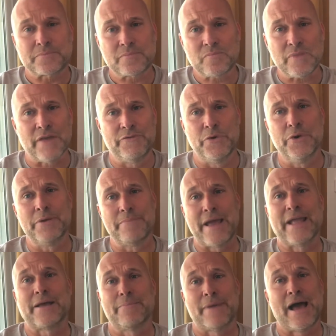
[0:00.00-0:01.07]
If you were to
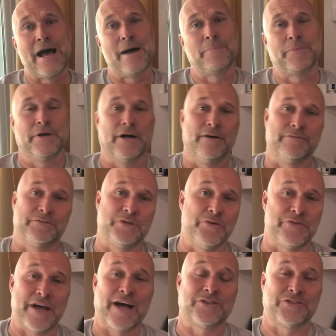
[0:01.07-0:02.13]
make a map of
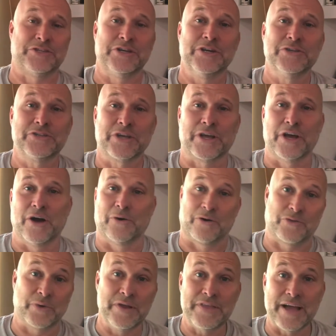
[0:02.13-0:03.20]
2,000 years ago or
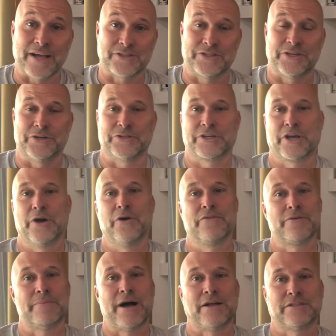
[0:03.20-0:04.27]
3,000 years ago of
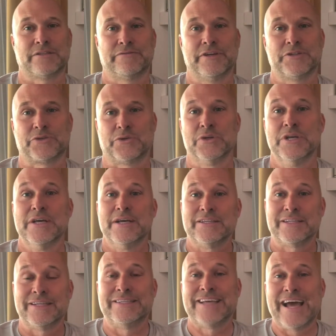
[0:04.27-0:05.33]
the mountains of Israel,
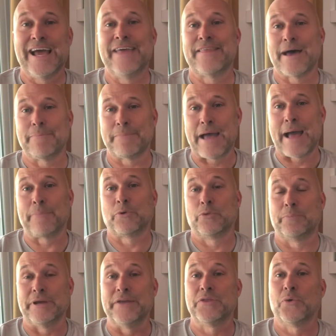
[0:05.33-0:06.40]
today that map would
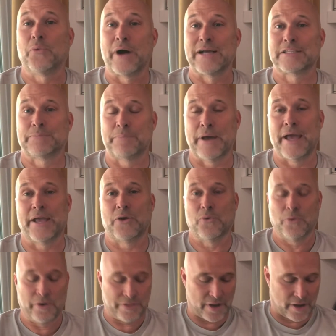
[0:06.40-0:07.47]
be the West Bank
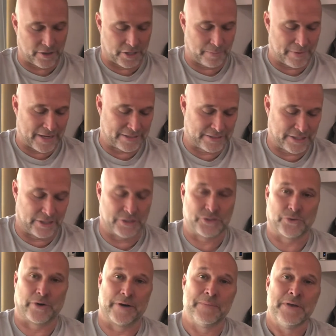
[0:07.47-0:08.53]
or the occupied
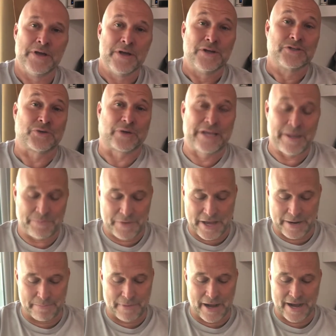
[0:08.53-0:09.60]
territory. So keep that
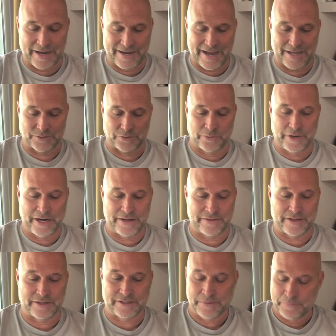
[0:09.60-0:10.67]
in mind as we're reading
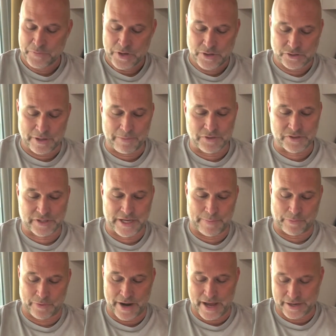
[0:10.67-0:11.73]
this. So I'm going to skip
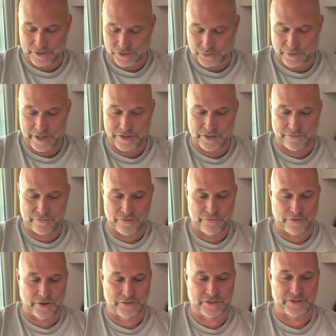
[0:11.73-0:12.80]
around and just read you a few
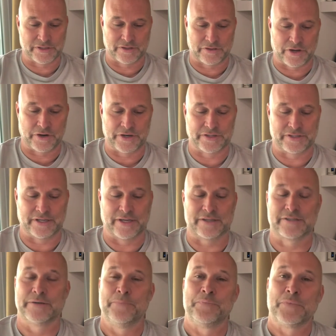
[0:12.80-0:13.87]
verses in
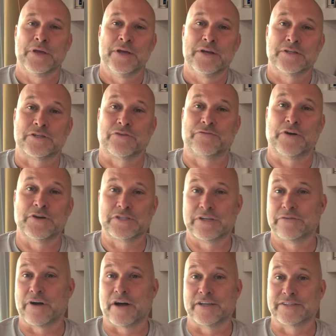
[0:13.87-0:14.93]
36. So first
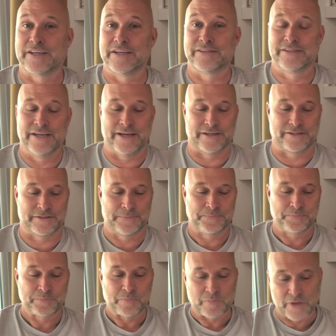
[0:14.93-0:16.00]
of all, it says this.
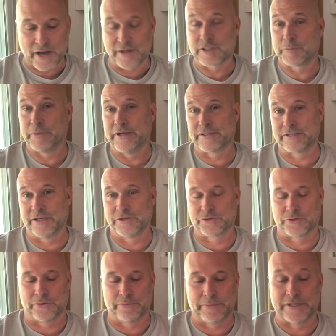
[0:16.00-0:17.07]
God speaks to
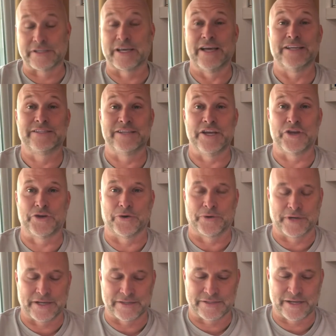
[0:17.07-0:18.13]
Israel, I mean to Ezekiel,
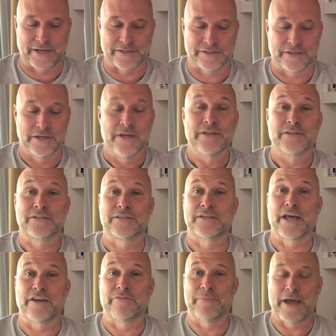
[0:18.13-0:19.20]
and he says,
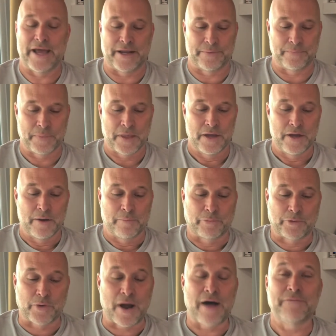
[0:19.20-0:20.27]
"Son of man,
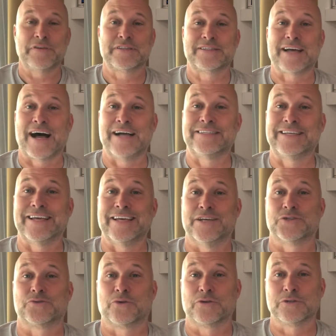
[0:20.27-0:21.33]
prophesy to
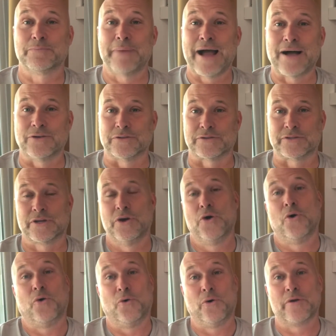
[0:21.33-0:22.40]
Israel's mountains,"
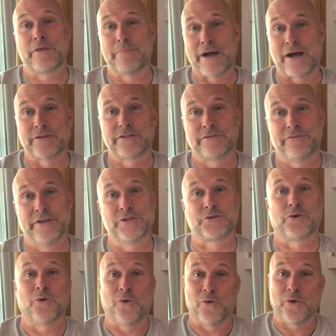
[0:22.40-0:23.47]
or the mountains of
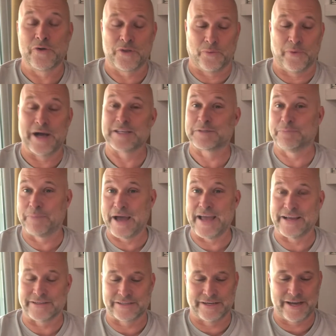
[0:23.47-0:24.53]
Israel, or the West
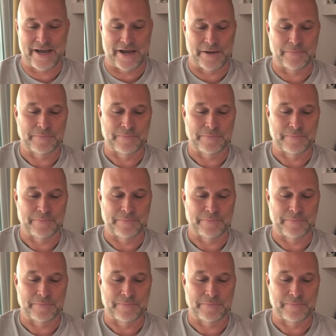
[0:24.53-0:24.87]
Bank today.